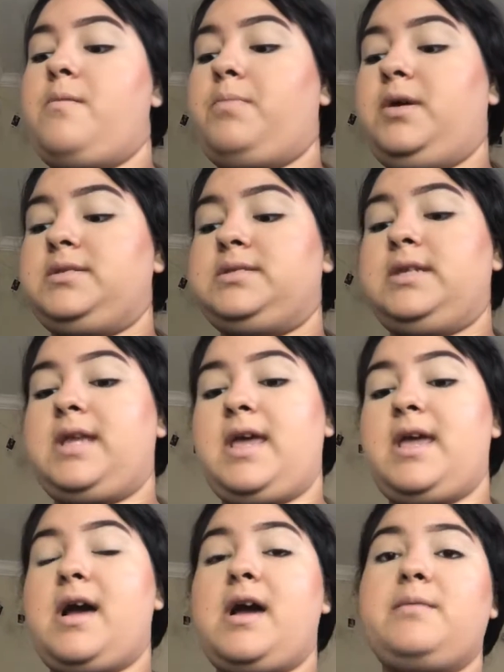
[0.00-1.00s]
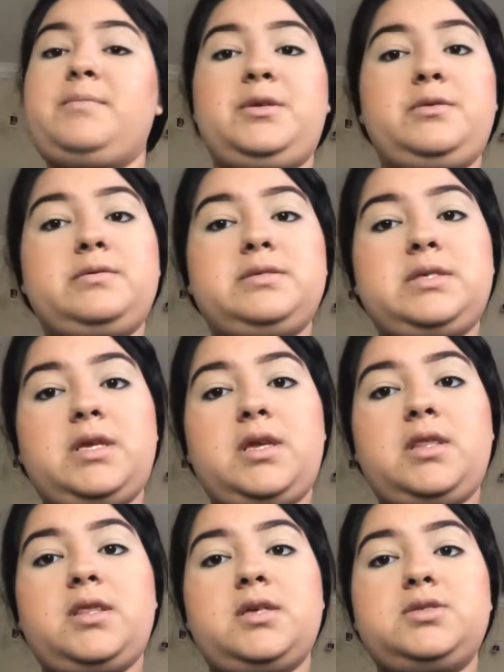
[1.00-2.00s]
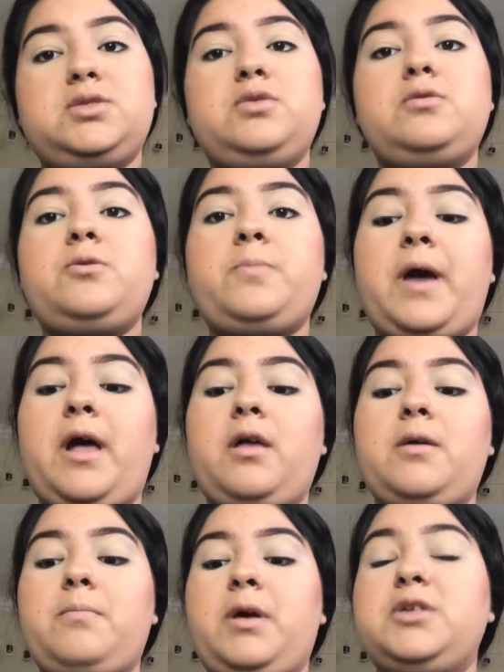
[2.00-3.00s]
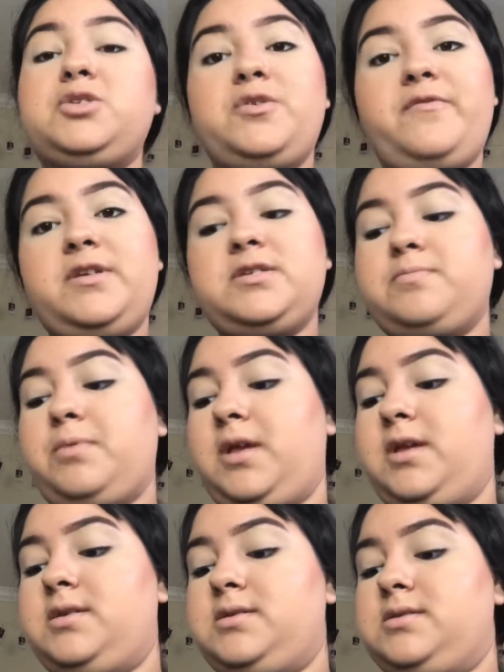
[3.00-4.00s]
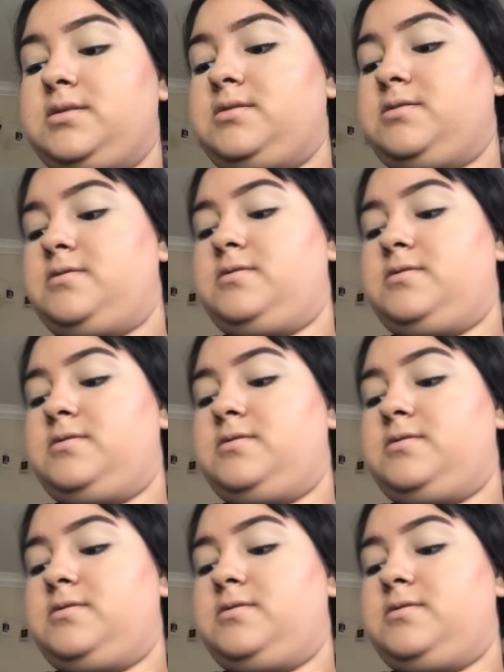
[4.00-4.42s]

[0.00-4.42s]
But today I'm using the Zulu palette by Juvia's Place.